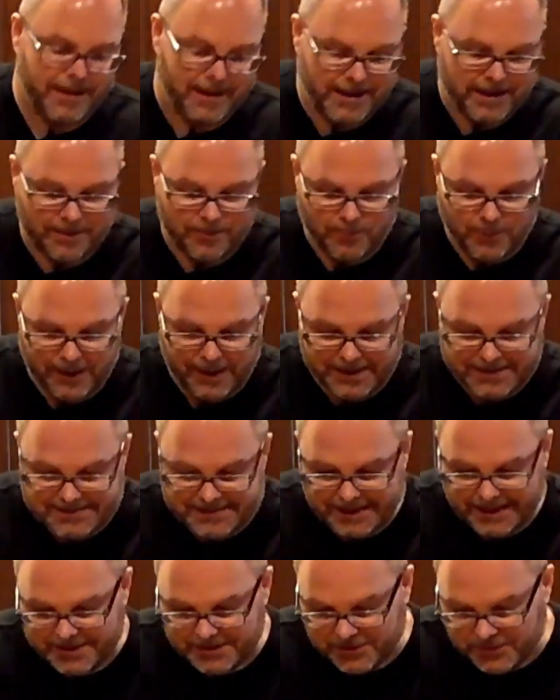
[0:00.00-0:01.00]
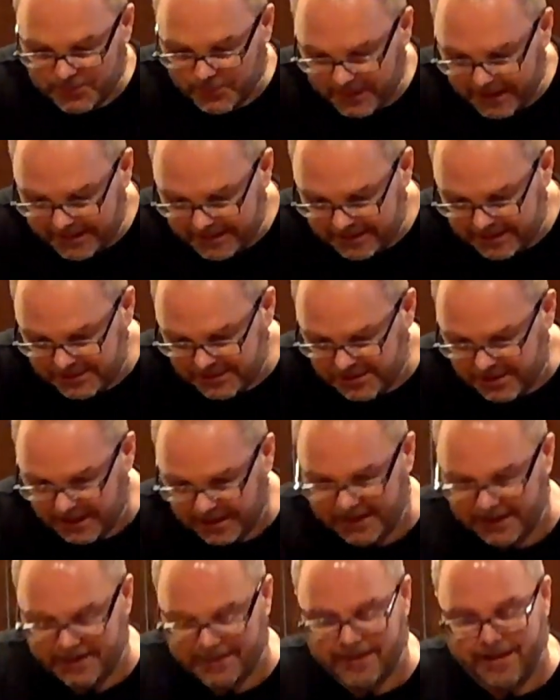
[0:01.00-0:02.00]
And when I say treat the
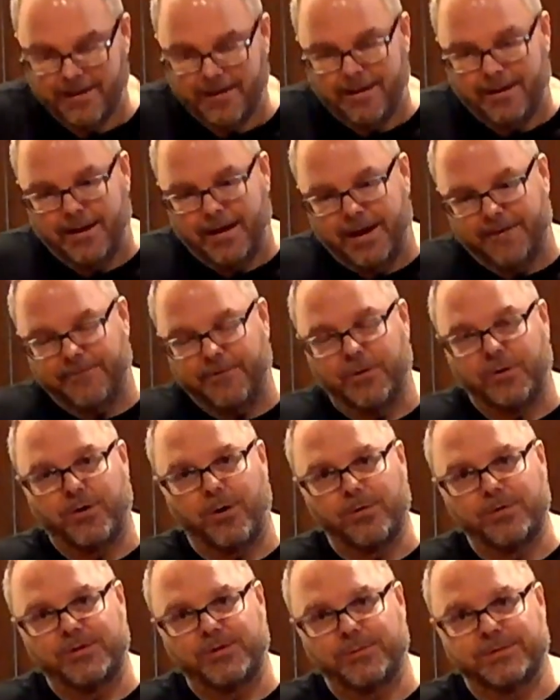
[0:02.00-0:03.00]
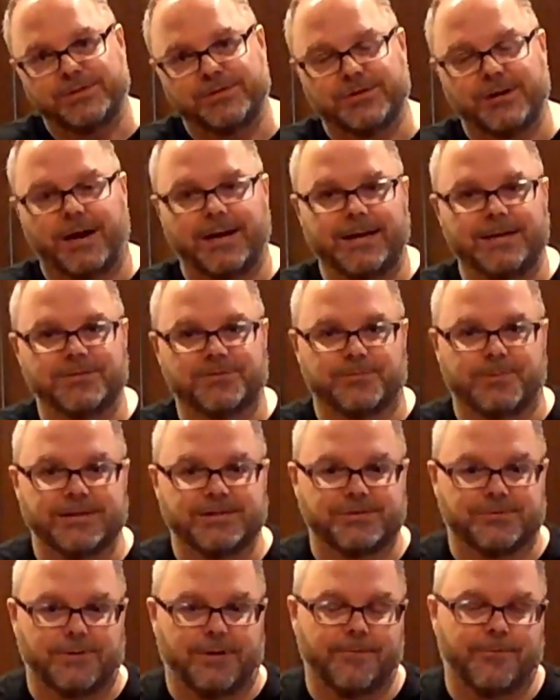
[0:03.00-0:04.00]
chicken, if you go to a Chinese
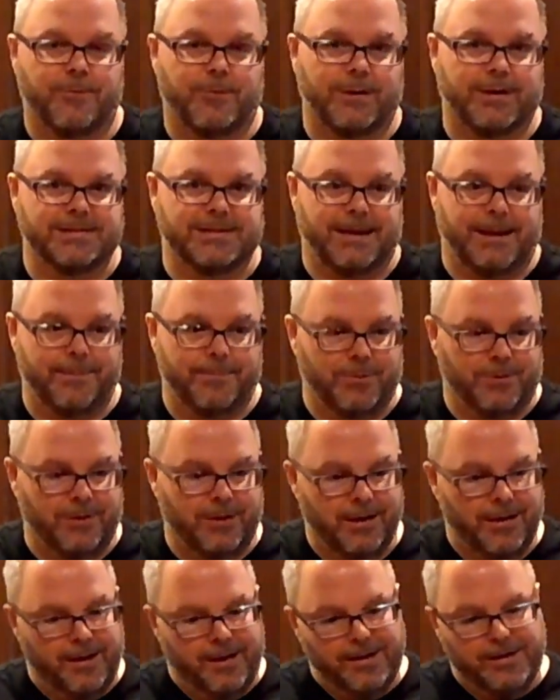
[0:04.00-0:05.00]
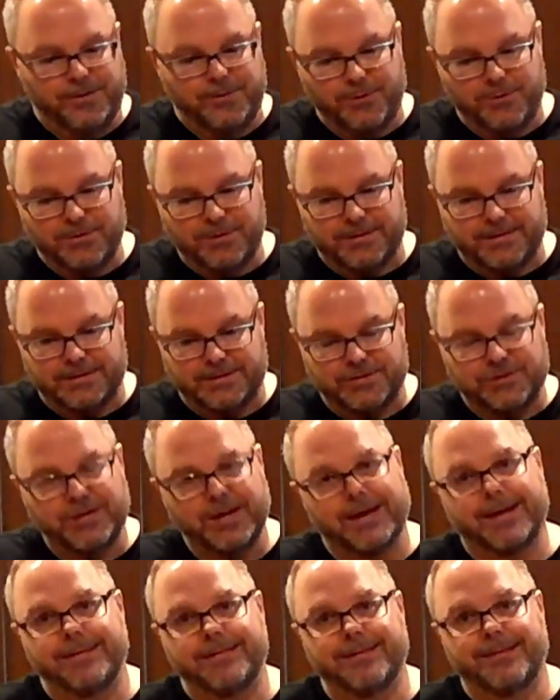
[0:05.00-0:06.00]
restaurant, for example, you know that the
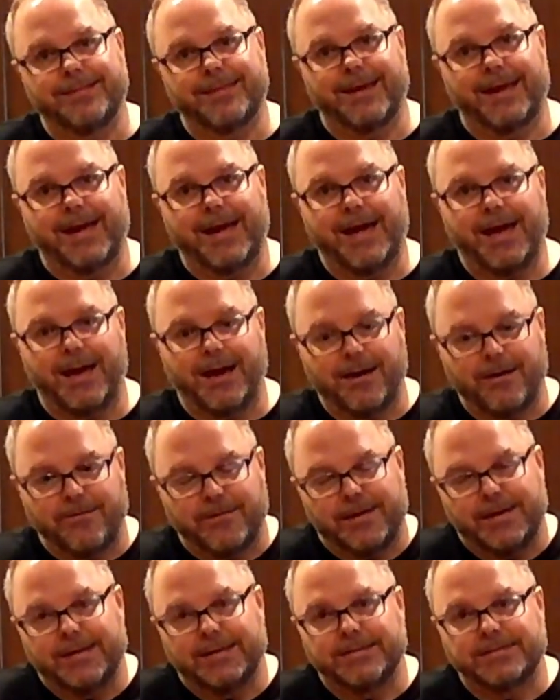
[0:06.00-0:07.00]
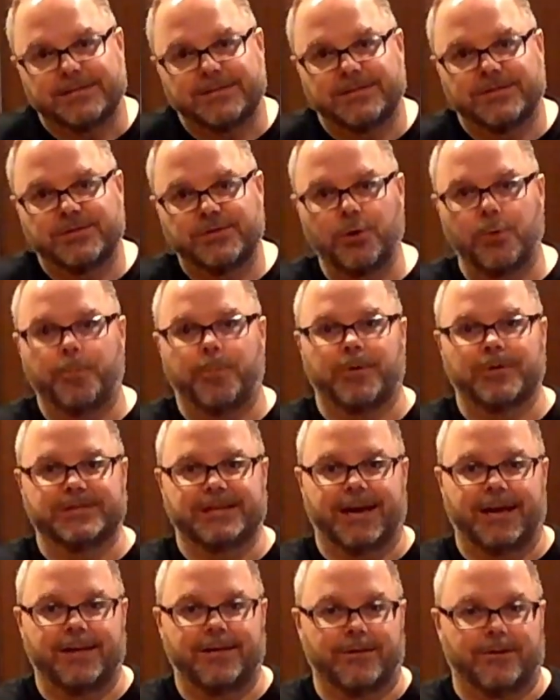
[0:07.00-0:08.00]
chicken that they have, it is super
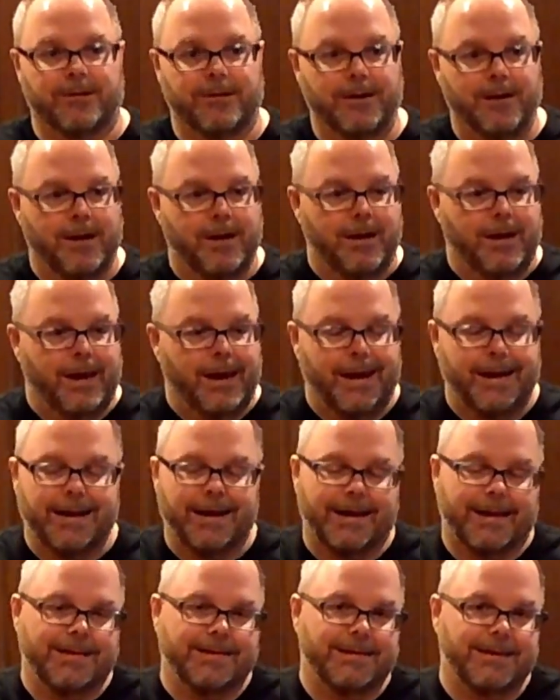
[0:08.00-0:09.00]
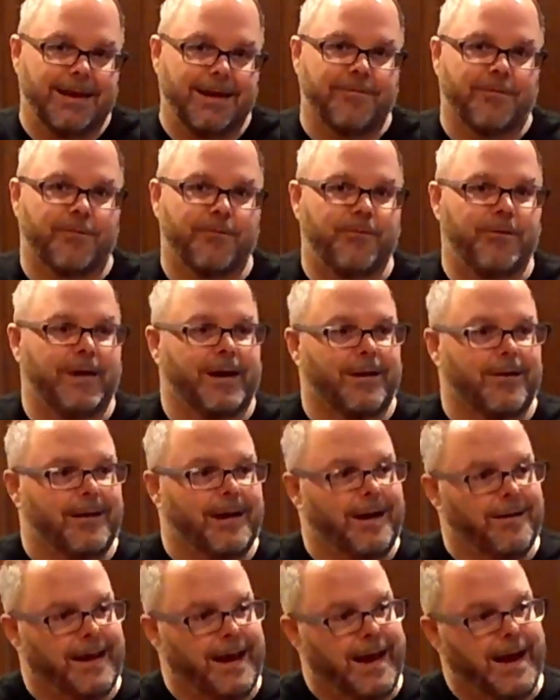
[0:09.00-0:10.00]
tender, and I can never figure
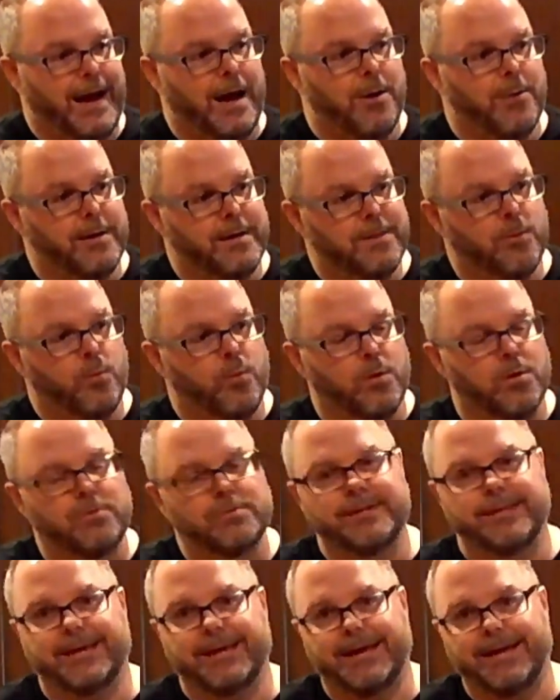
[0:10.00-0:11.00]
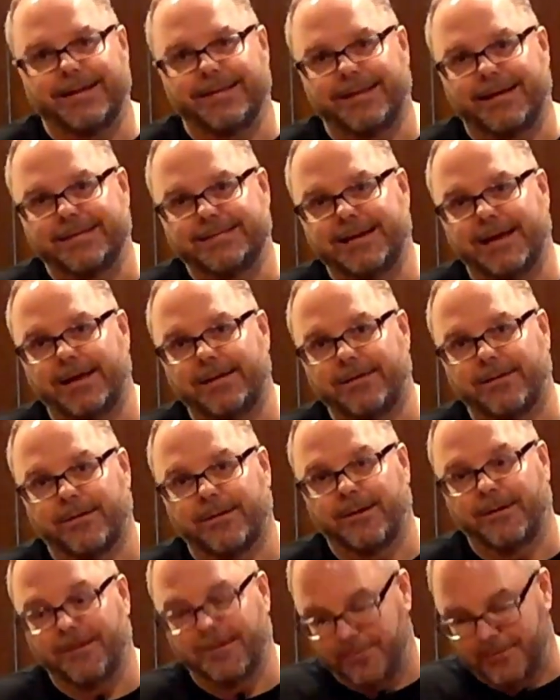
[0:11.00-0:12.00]
out how in the world did they get it that
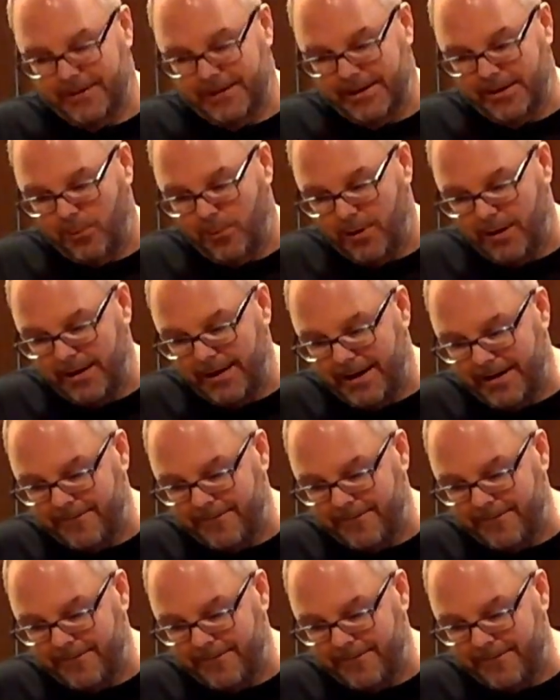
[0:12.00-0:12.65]
tender. Well, you know what?